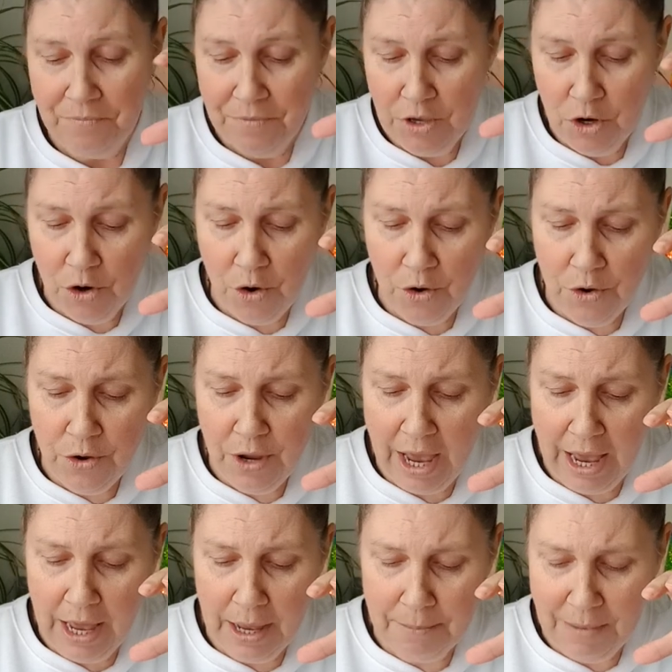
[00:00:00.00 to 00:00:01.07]
You know,
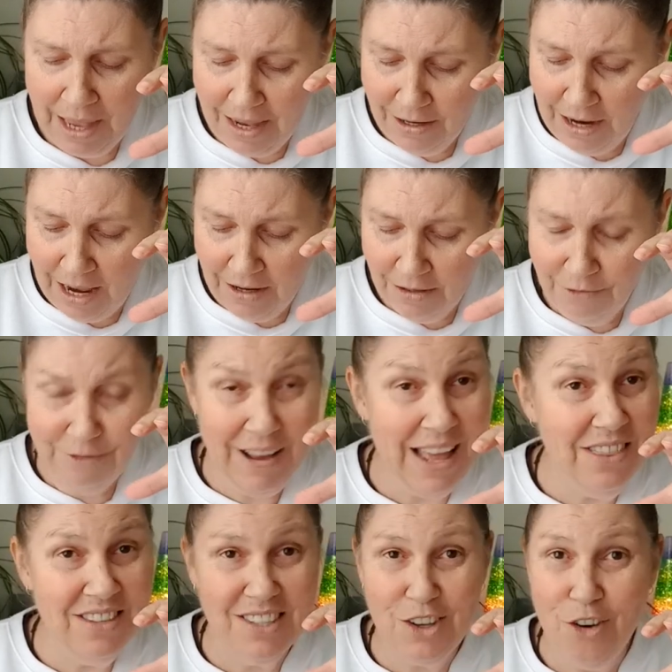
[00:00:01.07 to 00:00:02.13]
um, and, and
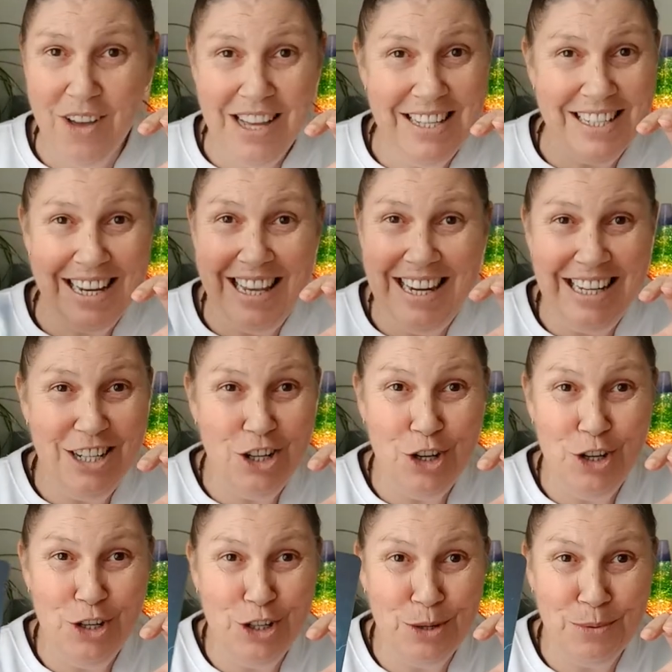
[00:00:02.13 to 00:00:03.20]
Father Sky is leading to
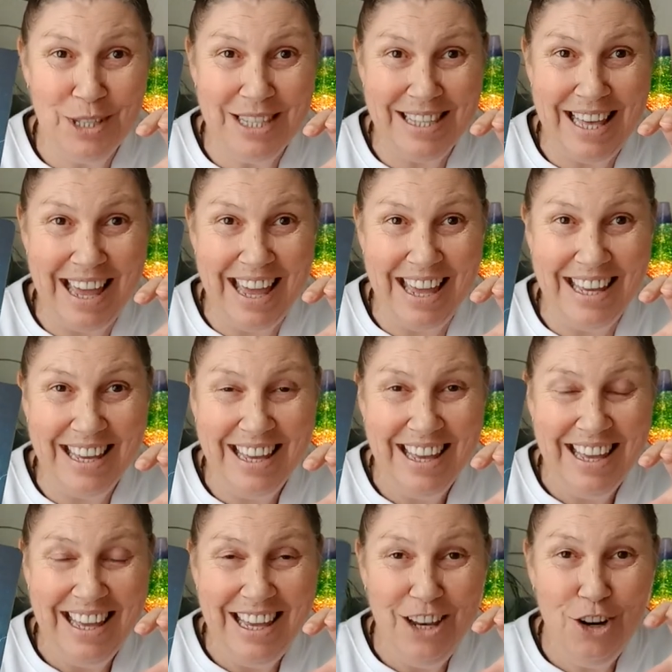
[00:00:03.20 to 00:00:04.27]
you towards that.
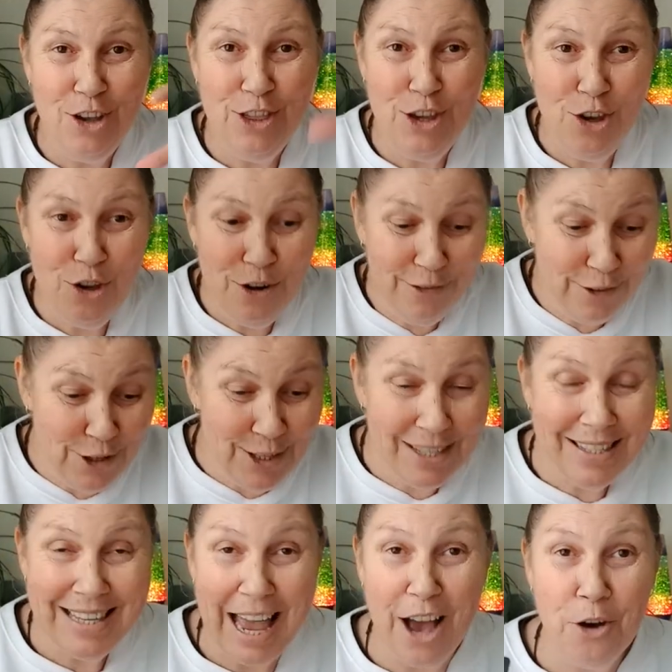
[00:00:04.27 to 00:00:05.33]
You know, the universe
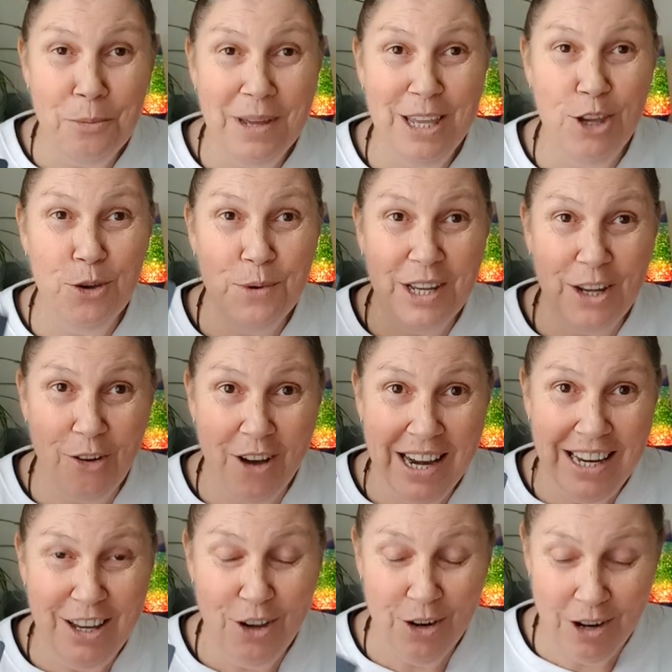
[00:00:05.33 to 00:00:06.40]
is helping you and
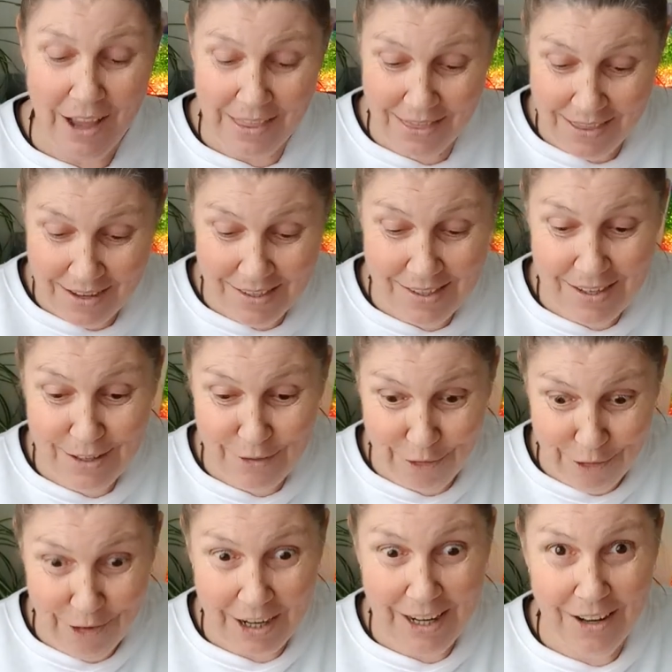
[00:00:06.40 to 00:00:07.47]
guiding you. Like, this is
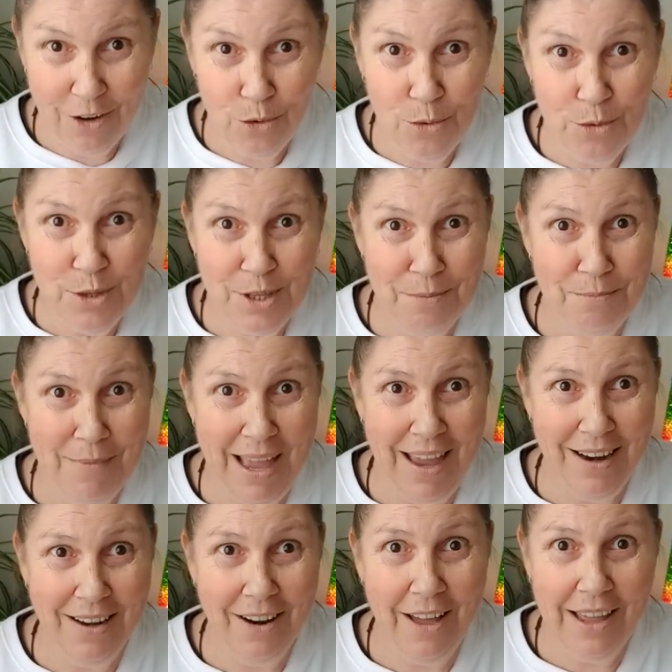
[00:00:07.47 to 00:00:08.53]
freaking awesome,
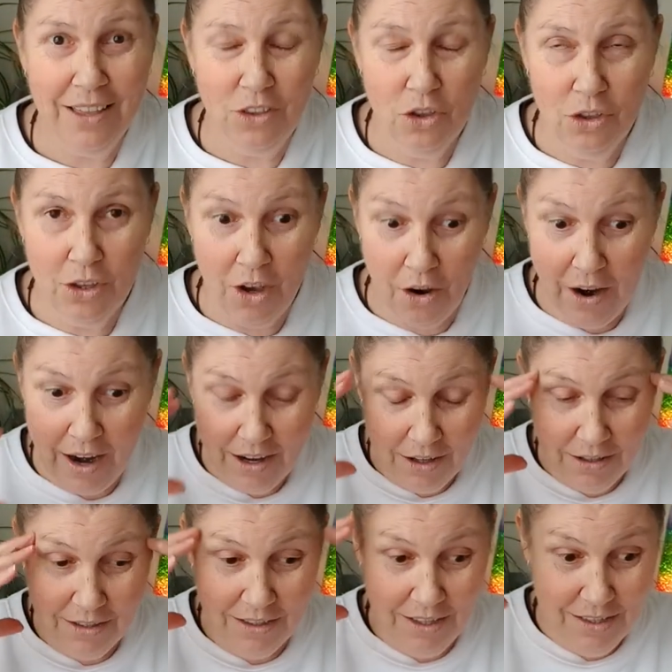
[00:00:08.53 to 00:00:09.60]
man. Like, I,
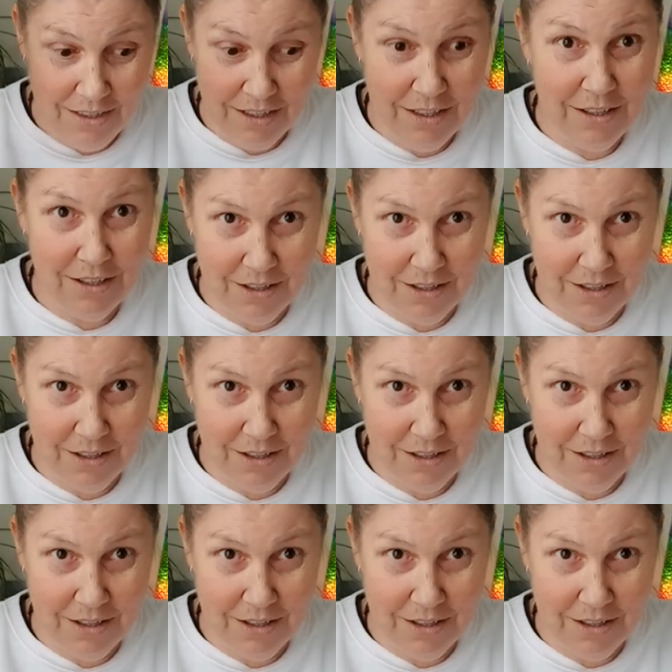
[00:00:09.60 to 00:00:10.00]
this is